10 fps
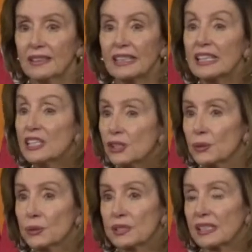the
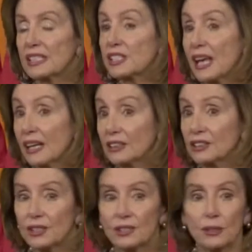issues, the
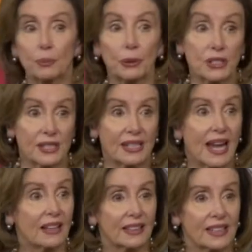intelligence, the
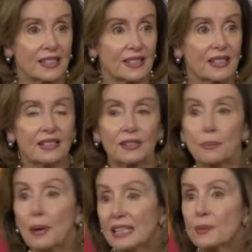personalities, the
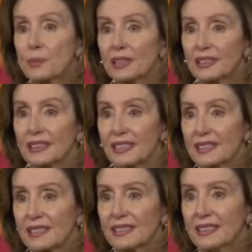possibilities.